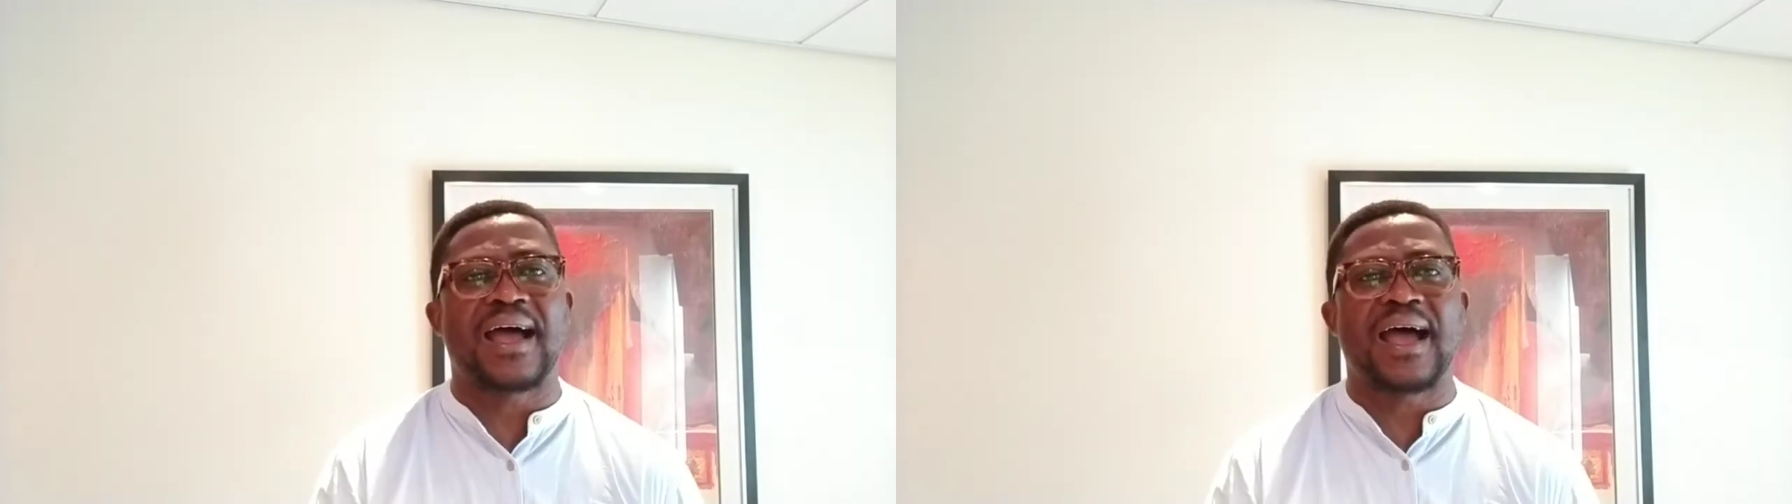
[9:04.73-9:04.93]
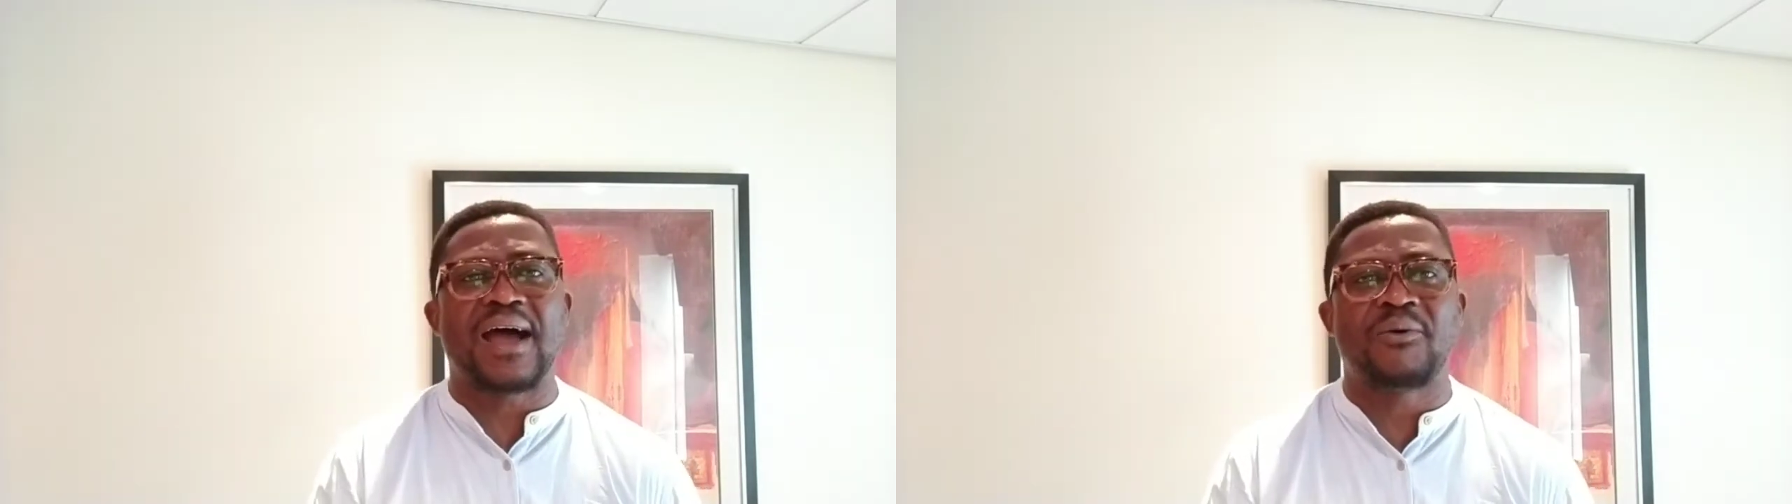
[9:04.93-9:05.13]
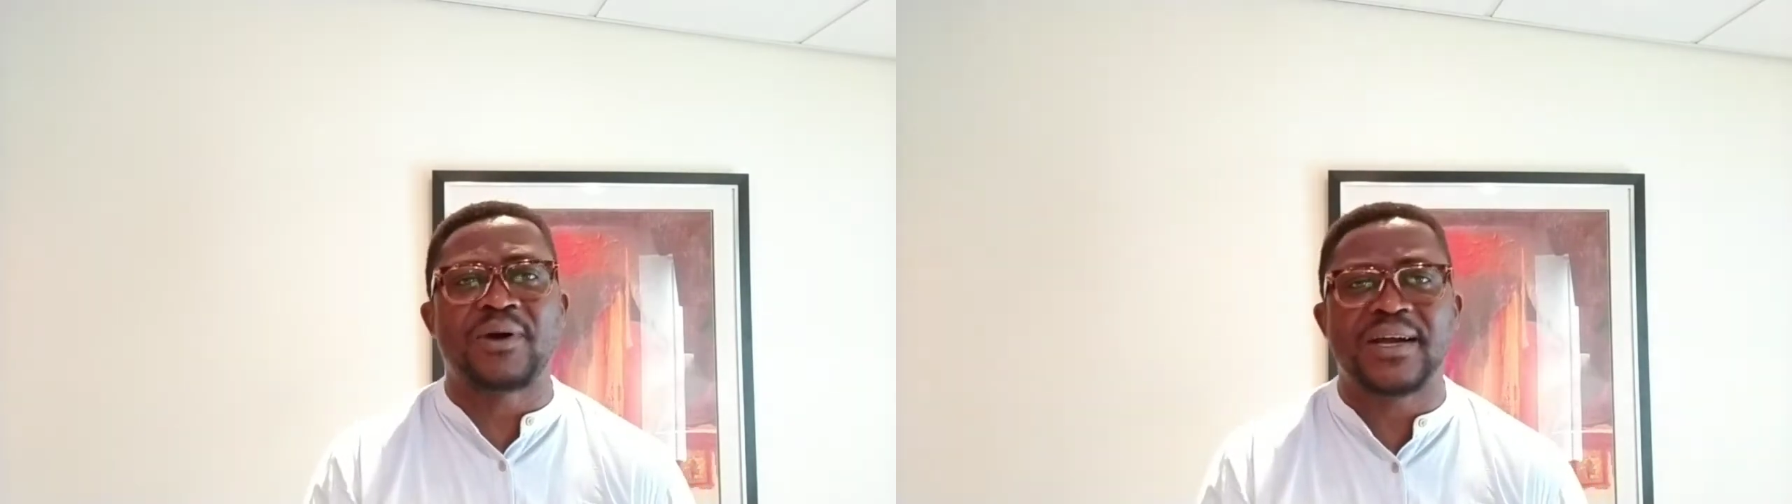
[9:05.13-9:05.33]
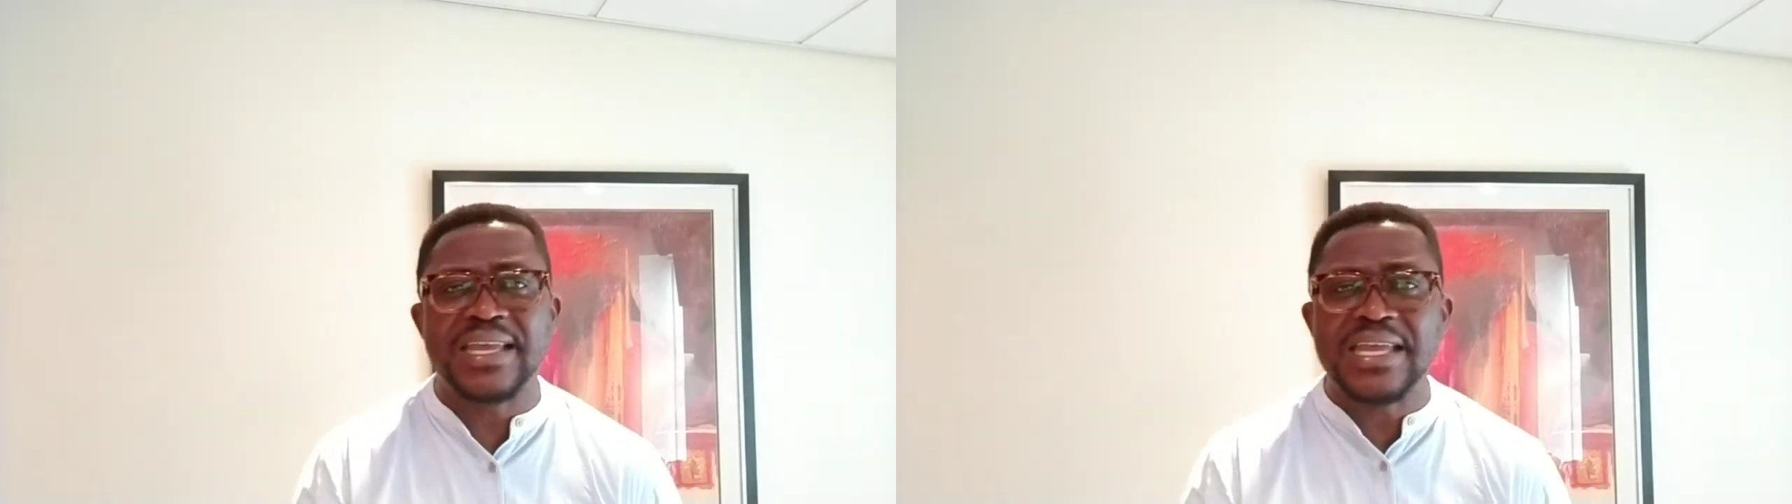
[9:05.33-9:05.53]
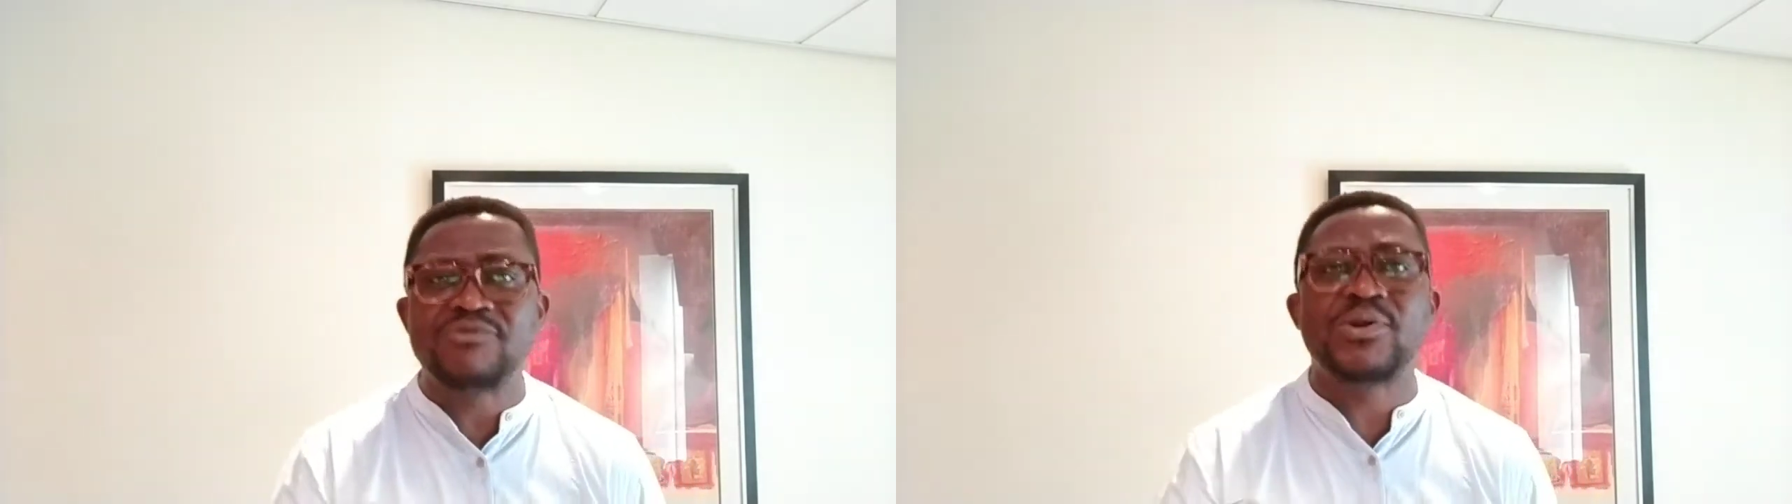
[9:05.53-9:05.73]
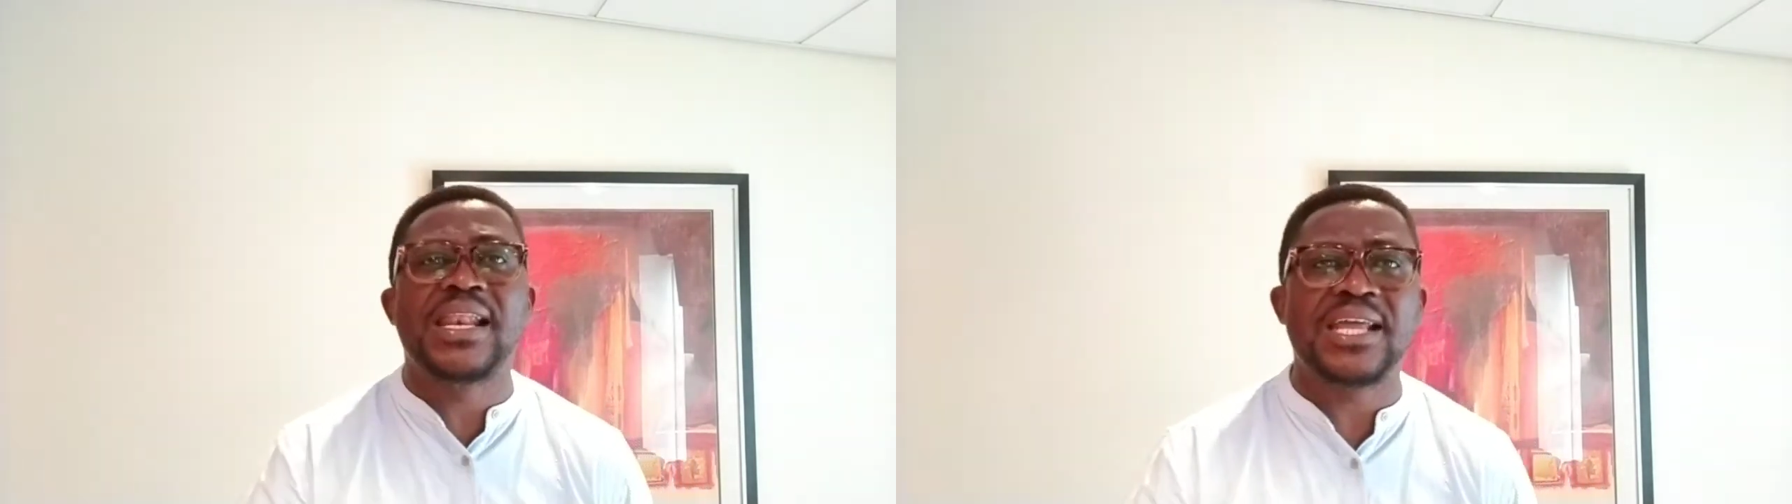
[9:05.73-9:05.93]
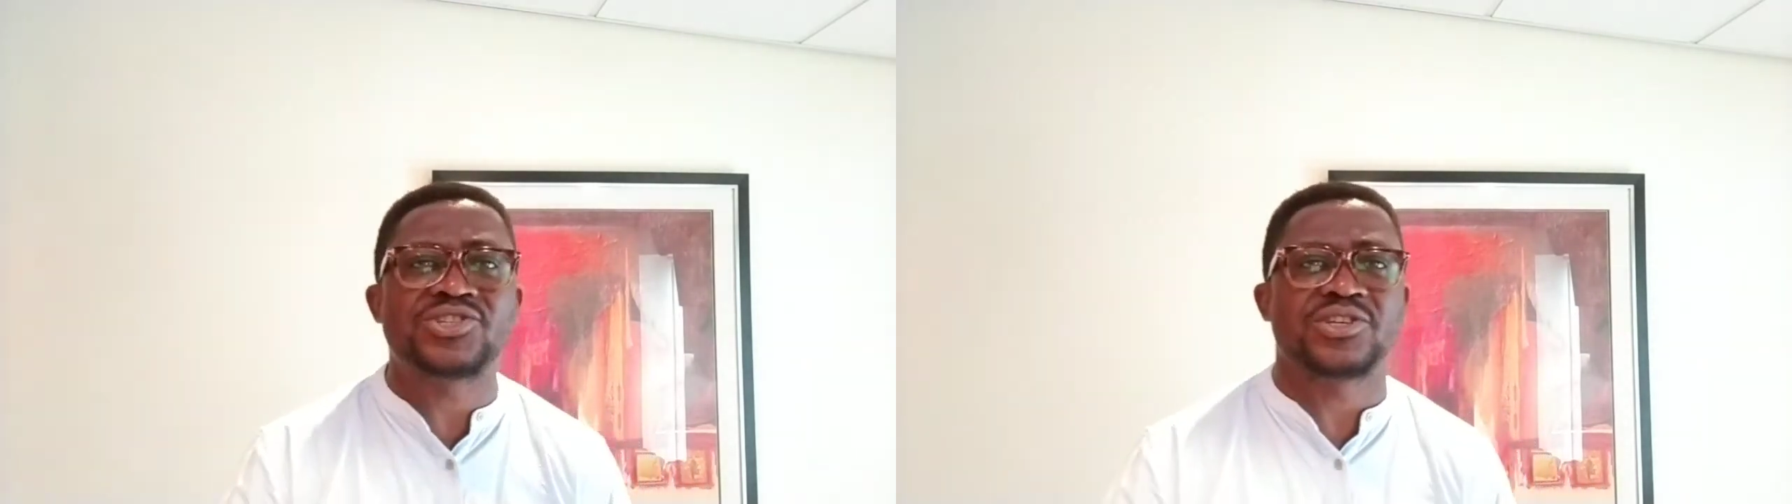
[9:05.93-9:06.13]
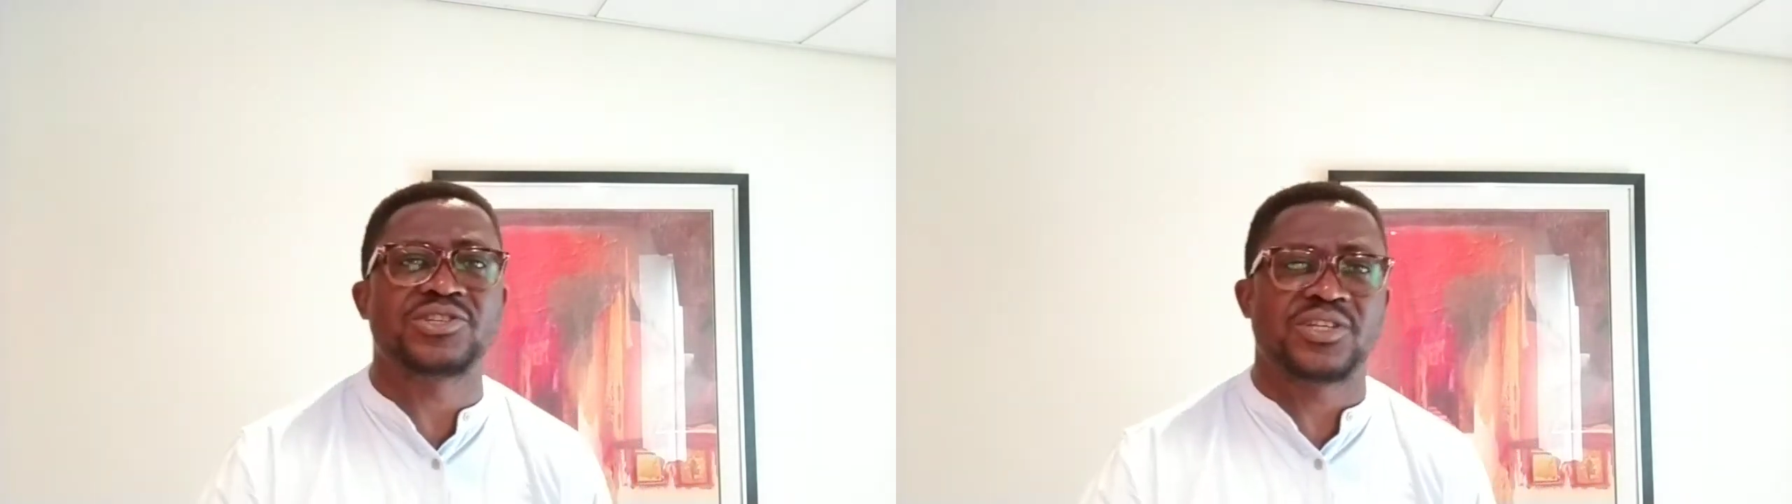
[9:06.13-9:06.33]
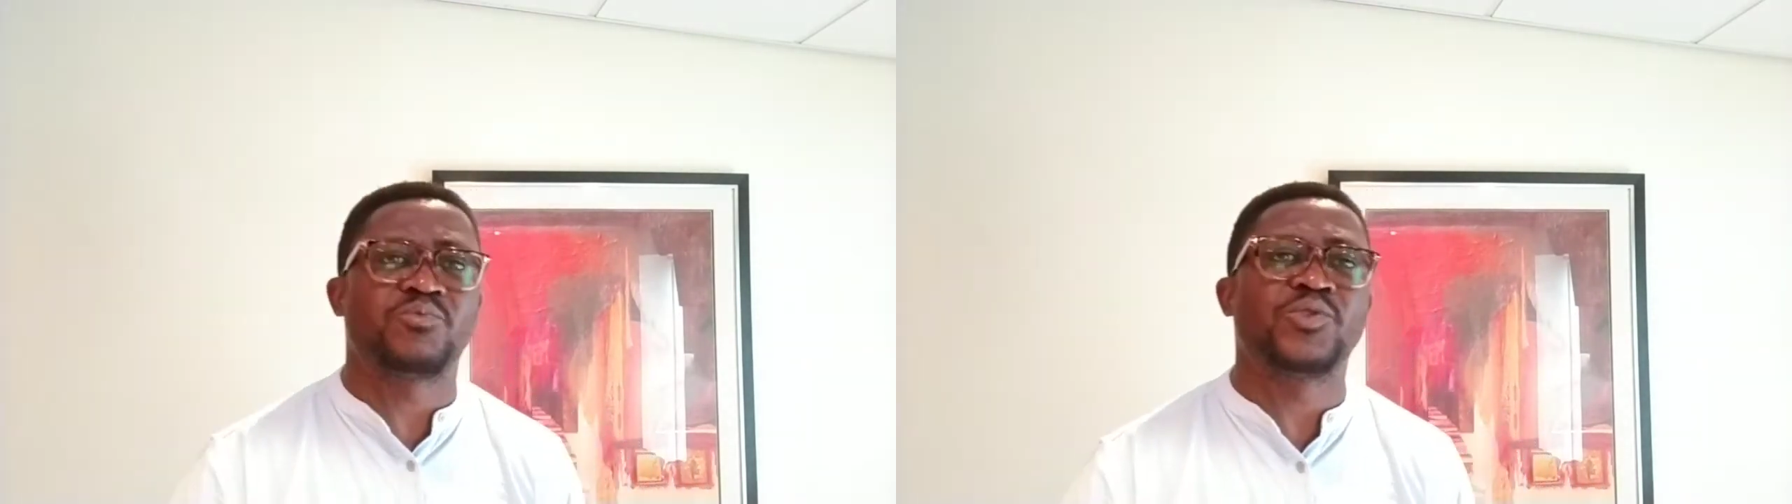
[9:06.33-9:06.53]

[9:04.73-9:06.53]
our relationship